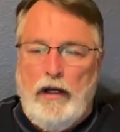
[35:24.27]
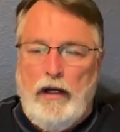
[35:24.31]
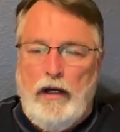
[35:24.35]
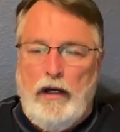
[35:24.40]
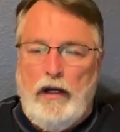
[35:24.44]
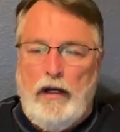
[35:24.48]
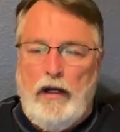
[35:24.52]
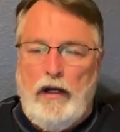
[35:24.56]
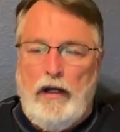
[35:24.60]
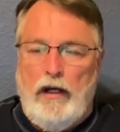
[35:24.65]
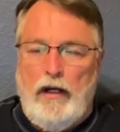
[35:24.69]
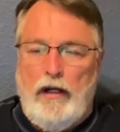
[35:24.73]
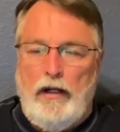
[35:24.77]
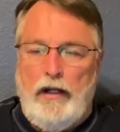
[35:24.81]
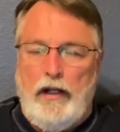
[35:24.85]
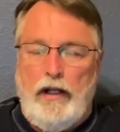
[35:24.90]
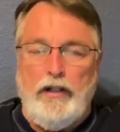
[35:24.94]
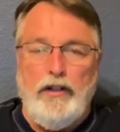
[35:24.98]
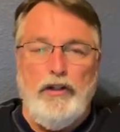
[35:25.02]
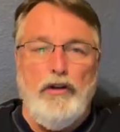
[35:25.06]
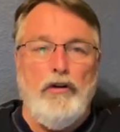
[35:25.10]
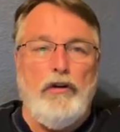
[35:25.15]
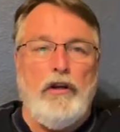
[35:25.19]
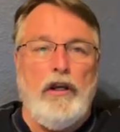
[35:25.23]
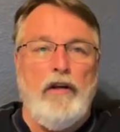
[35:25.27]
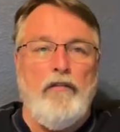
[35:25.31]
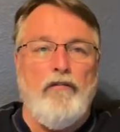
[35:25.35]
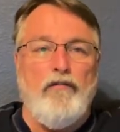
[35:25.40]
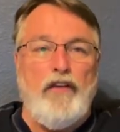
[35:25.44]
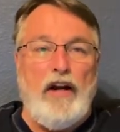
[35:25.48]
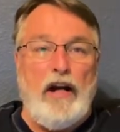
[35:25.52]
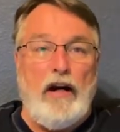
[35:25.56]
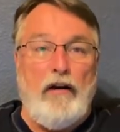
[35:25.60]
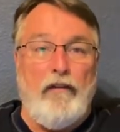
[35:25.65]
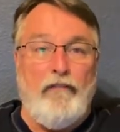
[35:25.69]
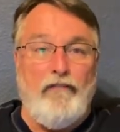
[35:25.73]
and you can
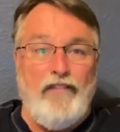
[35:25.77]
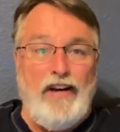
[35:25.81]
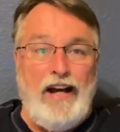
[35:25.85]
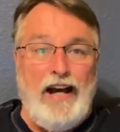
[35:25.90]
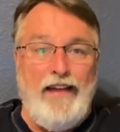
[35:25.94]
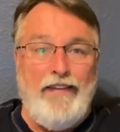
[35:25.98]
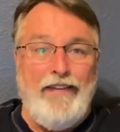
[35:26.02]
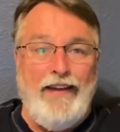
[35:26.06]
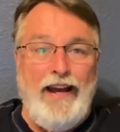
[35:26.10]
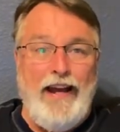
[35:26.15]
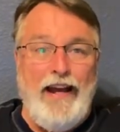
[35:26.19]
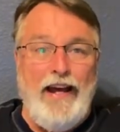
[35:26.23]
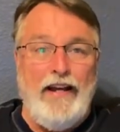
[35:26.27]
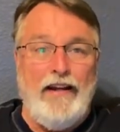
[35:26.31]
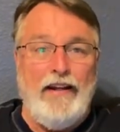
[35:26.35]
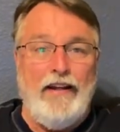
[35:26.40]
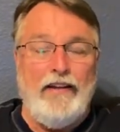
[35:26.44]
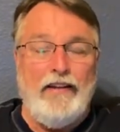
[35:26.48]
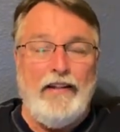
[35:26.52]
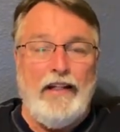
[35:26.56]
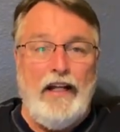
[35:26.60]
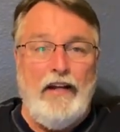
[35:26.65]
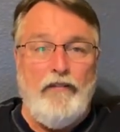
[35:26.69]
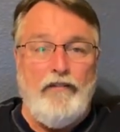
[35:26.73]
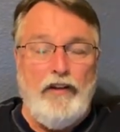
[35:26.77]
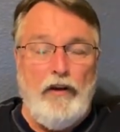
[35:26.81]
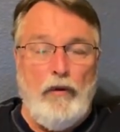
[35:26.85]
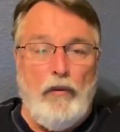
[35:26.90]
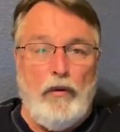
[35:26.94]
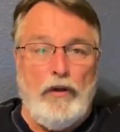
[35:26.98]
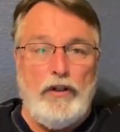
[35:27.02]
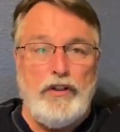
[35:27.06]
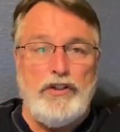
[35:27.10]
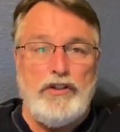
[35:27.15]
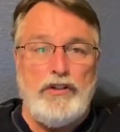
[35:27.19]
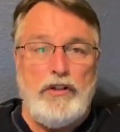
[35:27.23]
verify that, then if you
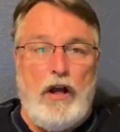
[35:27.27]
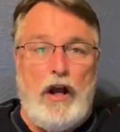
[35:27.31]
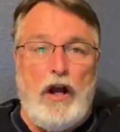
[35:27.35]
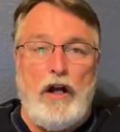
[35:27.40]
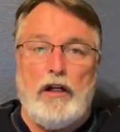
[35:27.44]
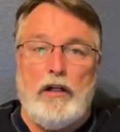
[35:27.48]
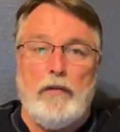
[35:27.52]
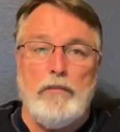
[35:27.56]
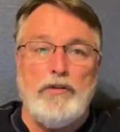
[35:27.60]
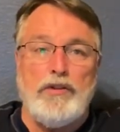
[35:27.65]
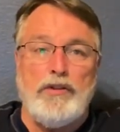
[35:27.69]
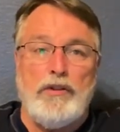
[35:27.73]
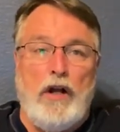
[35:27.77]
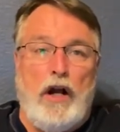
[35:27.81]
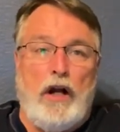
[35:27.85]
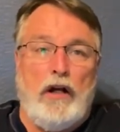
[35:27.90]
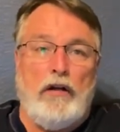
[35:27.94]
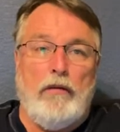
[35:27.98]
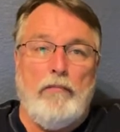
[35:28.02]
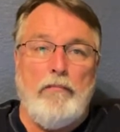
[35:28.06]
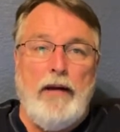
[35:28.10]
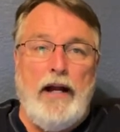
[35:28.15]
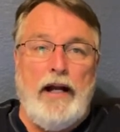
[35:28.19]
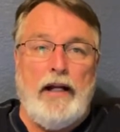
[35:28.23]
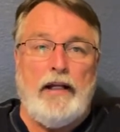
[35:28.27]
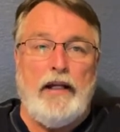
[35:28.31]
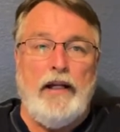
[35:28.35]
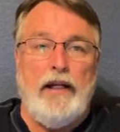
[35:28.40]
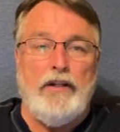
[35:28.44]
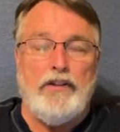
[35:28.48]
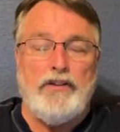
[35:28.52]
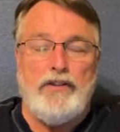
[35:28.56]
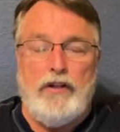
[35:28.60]
want to stock them back in.